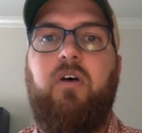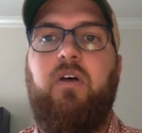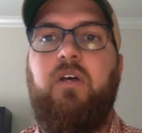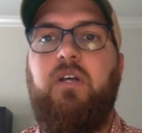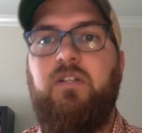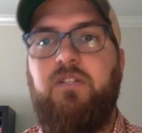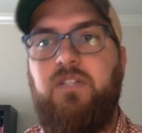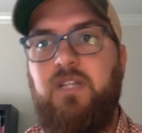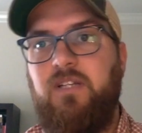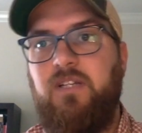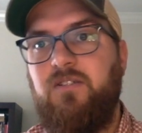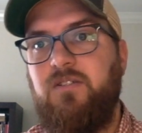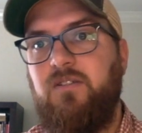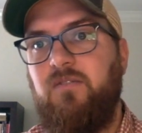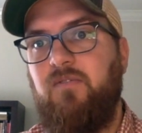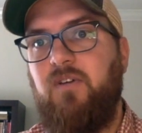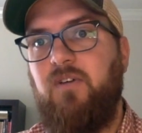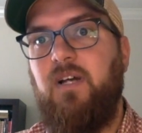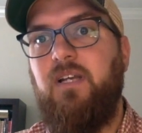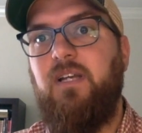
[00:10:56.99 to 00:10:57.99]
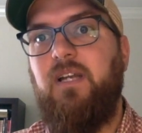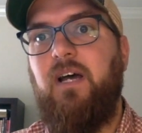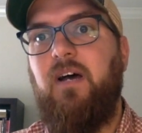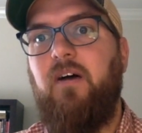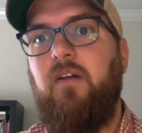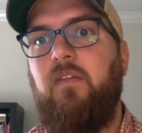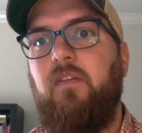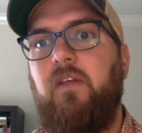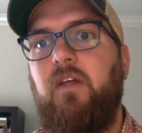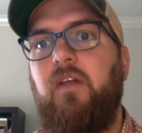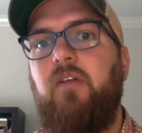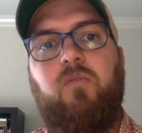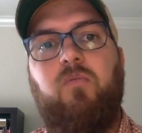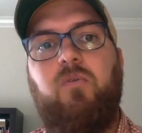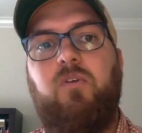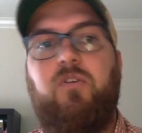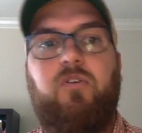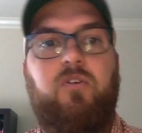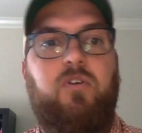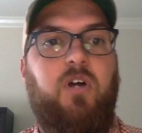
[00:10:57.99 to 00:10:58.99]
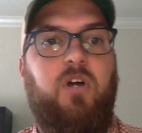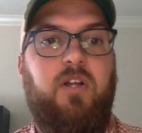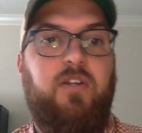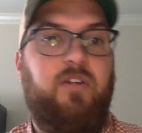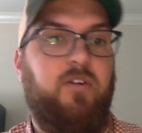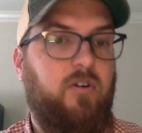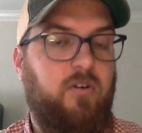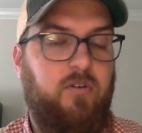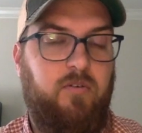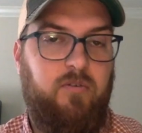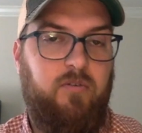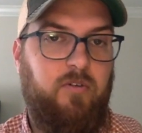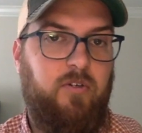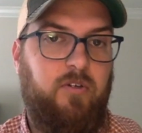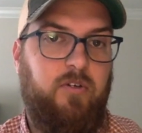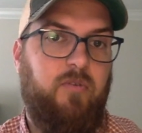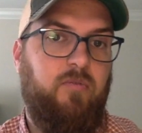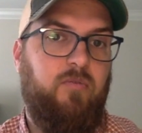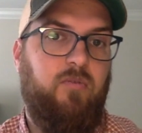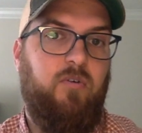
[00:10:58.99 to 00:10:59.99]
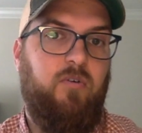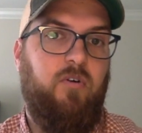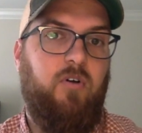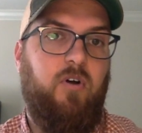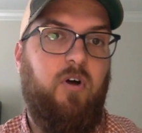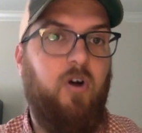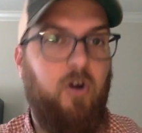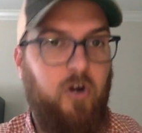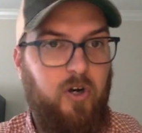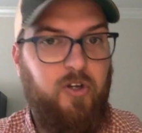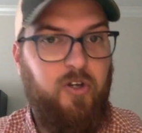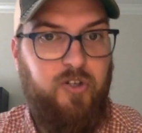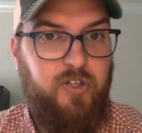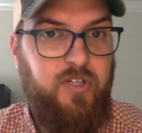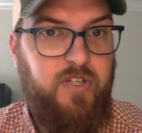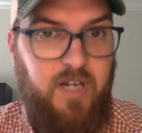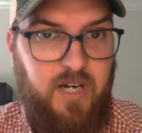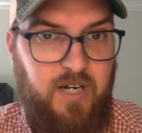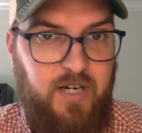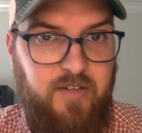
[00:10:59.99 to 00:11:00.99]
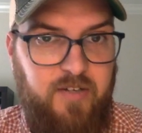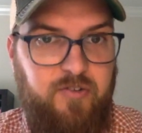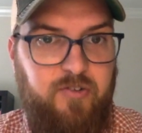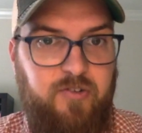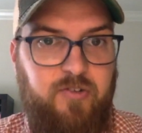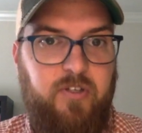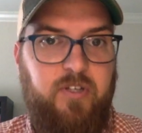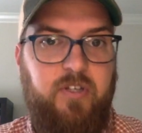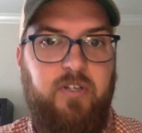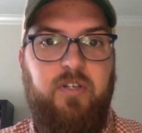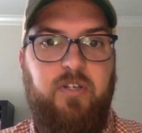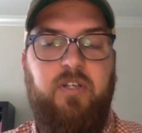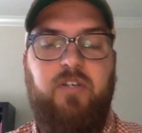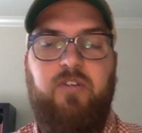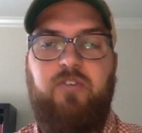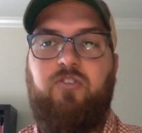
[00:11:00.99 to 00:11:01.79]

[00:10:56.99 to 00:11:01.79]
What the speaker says: It tends to find out that whether or not there, are good guys in a